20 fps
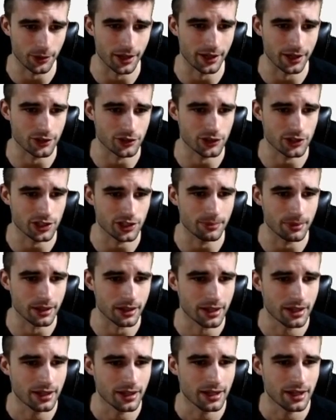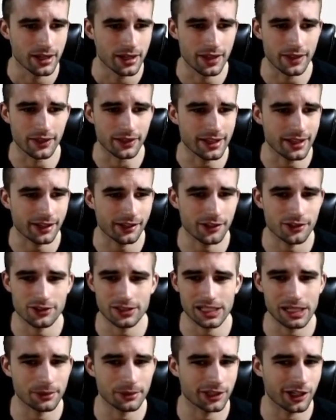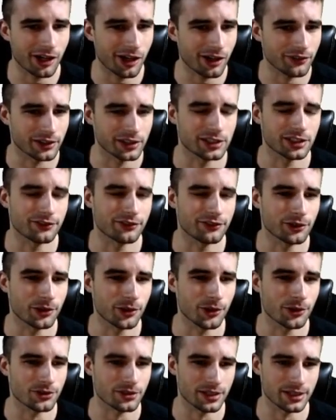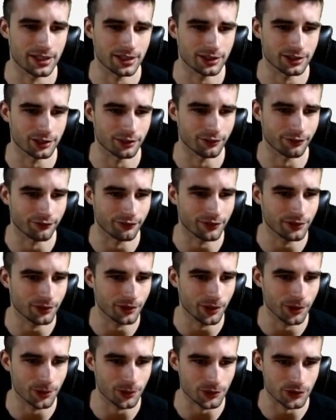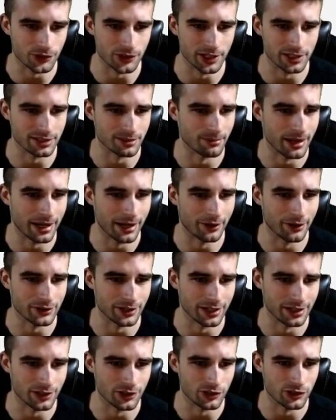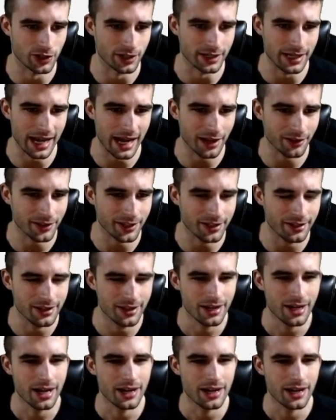that cheap. And then the kickers, they are what they are. If they hit their field goals, they hit their field goals. Jason Myers and Jake Elliott.